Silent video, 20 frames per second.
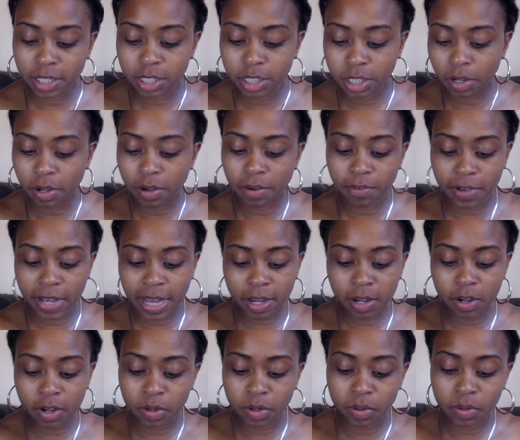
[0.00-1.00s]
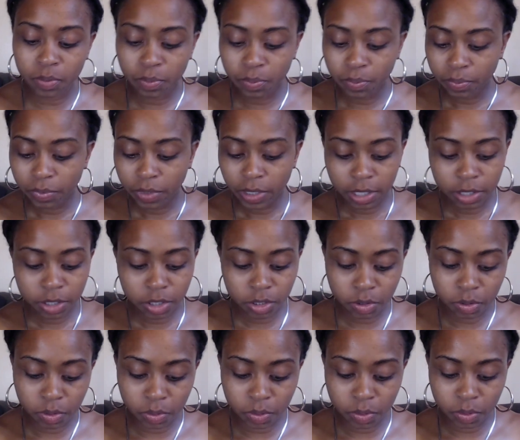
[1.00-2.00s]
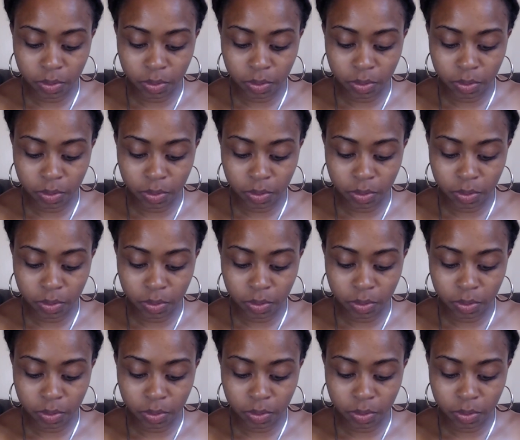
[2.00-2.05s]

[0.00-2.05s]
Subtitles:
So if I go to